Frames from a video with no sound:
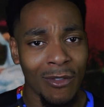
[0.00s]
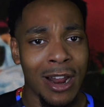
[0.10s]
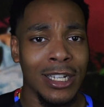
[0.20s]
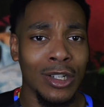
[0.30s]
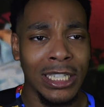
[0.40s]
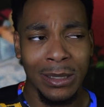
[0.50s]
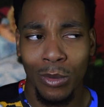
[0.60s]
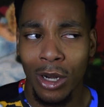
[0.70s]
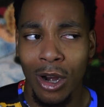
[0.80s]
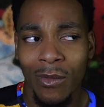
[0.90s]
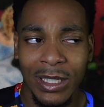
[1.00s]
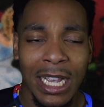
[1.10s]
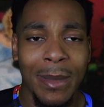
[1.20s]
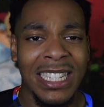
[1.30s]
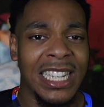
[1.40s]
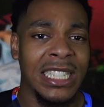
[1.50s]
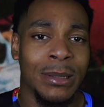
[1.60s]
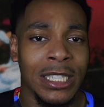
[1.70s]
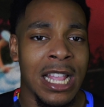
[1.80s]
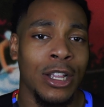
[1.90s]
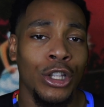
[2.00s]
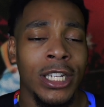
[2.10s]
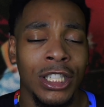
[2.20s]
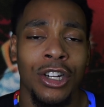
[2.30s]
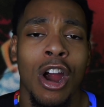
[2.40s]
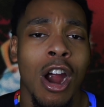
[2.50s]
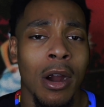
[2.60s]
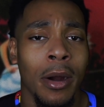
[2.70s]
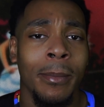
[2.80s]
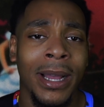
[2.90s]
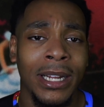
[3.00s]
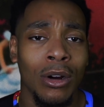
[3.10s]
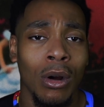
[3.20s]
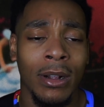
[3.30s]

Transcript: and also disappointed in her for taking my tickets because, like, this is your hard-earned money, girl.